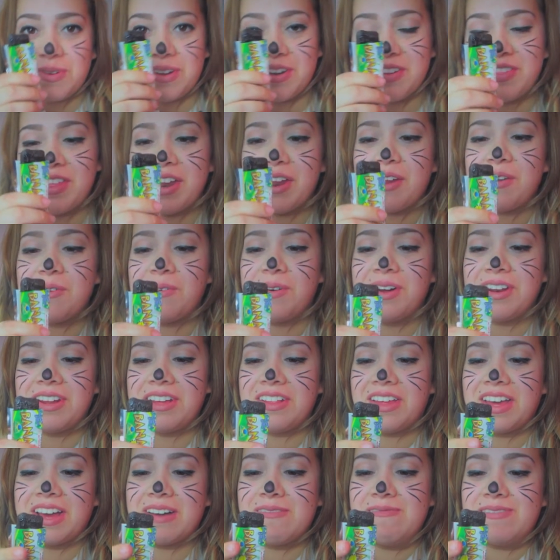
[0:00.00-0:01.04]
weird that I don't want
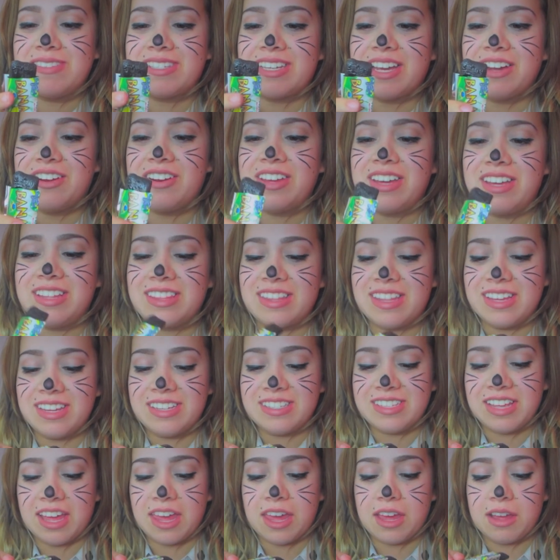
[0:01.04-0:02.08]
to, like, I'm scared to eat
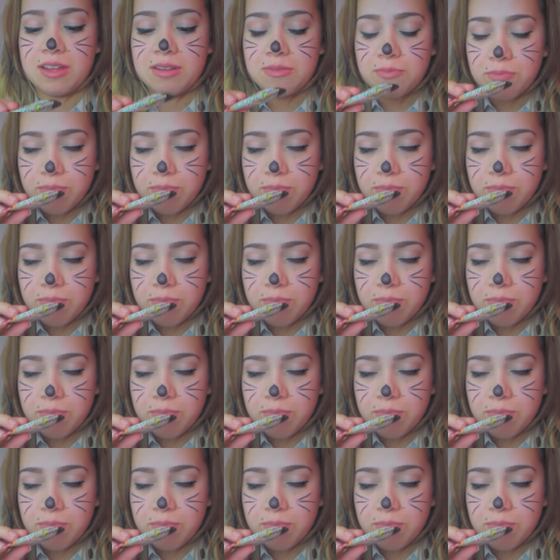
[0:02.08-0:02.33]
this? Like,